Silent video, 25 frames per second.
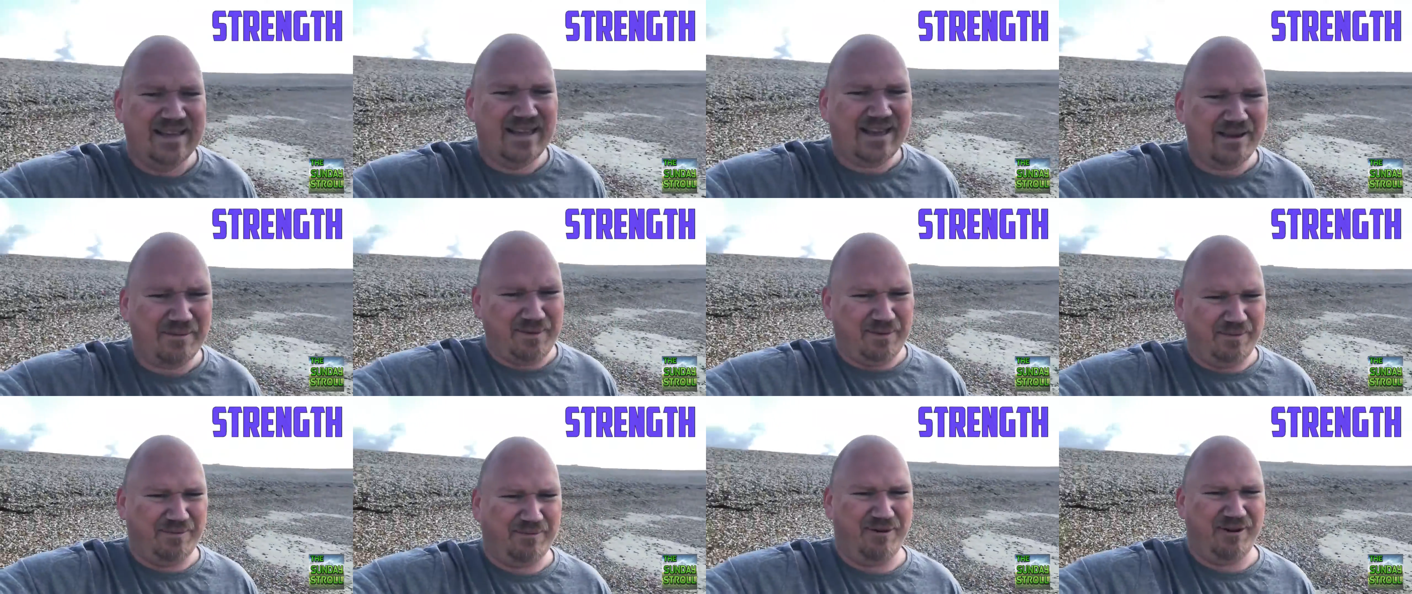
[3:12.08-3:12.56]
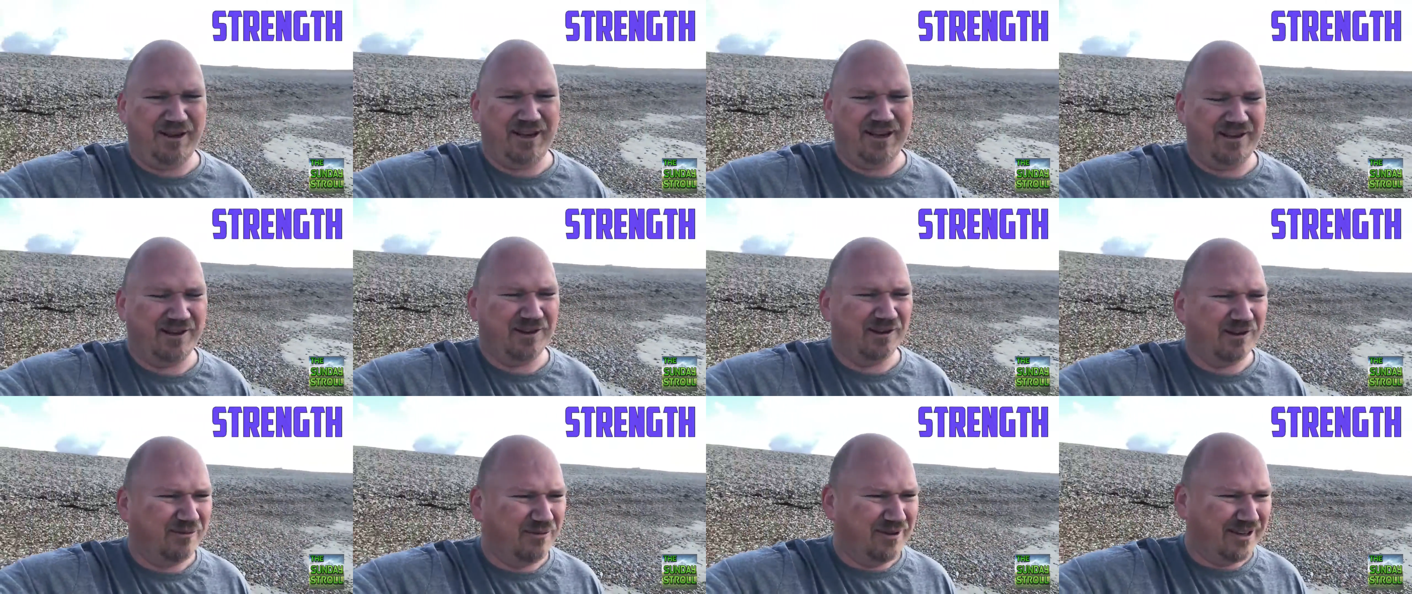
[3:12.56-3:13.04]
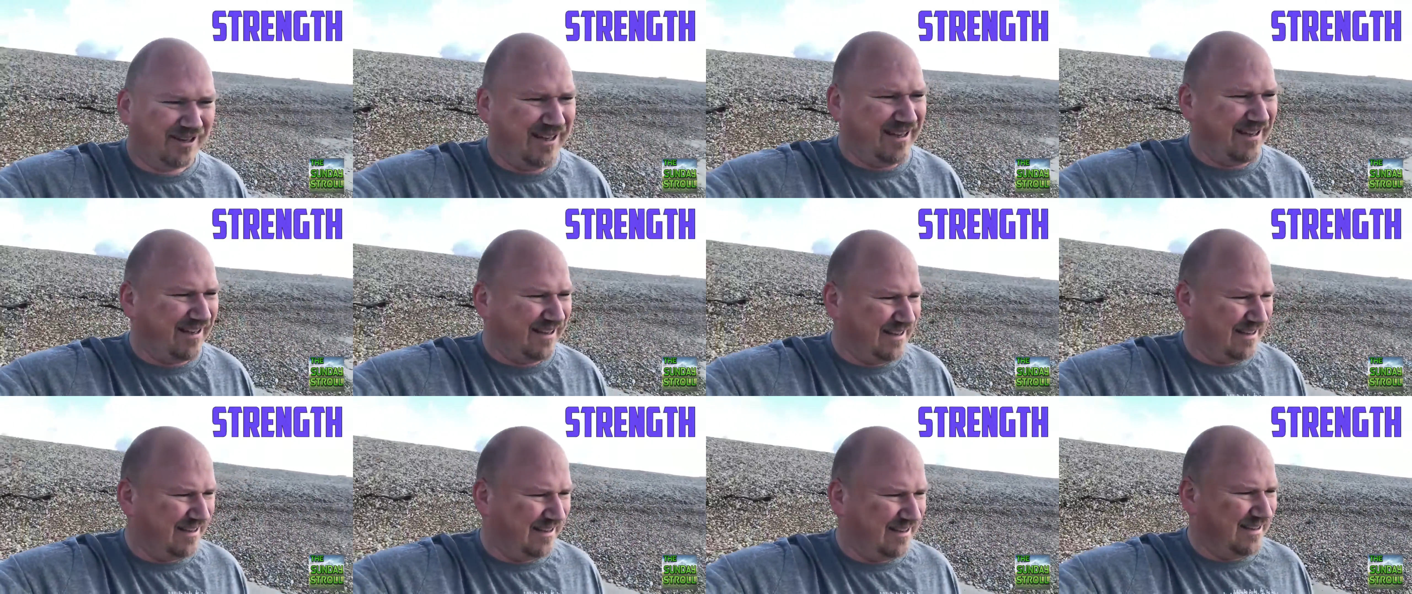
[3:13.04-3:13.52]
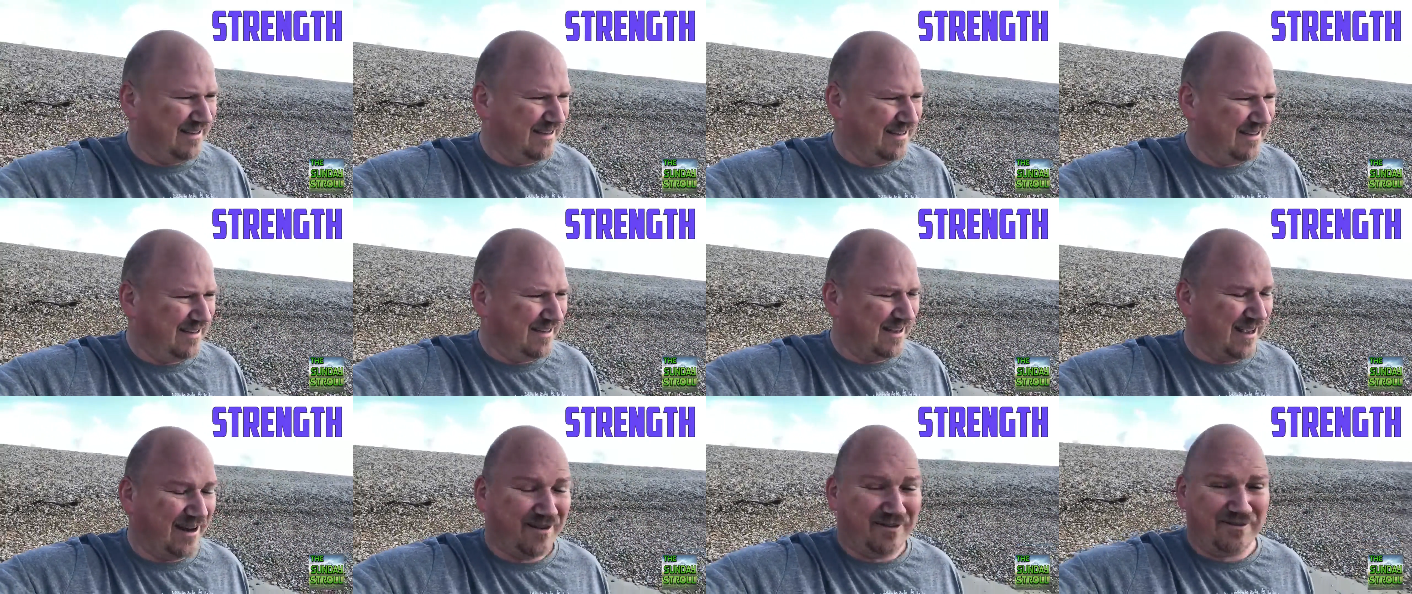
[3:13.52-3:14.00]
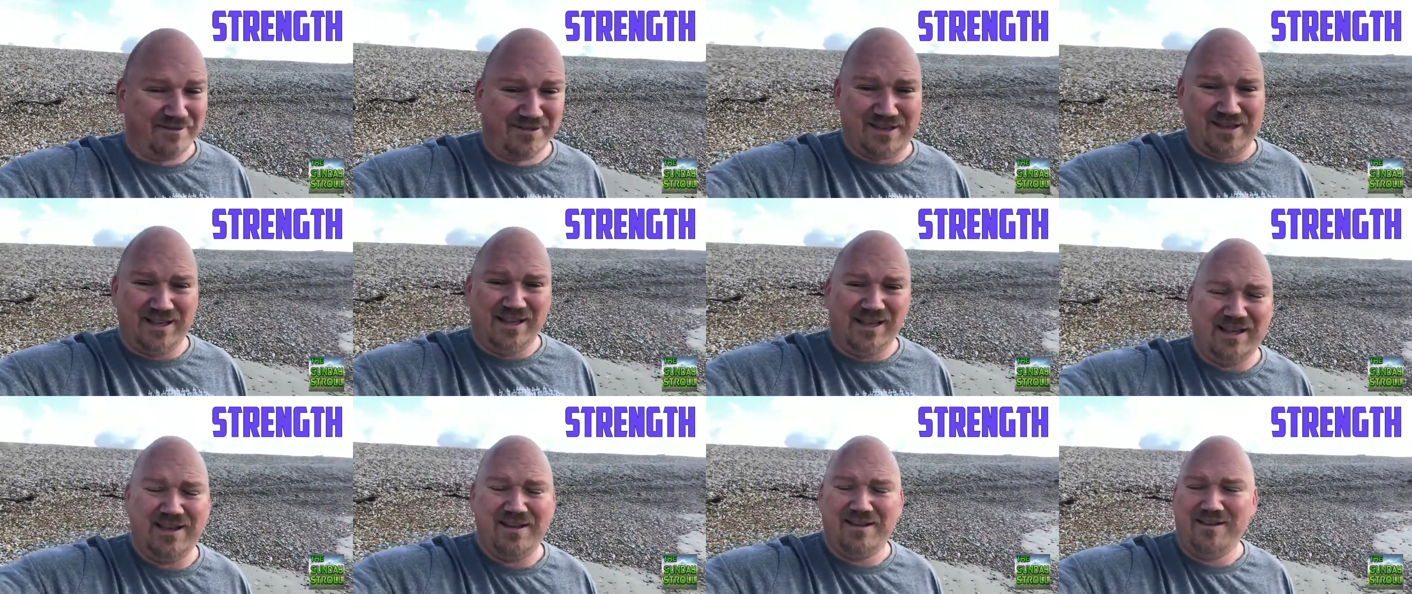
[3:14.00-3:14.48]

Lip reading: that'd be pretty cool, wouldn't it? And obviously,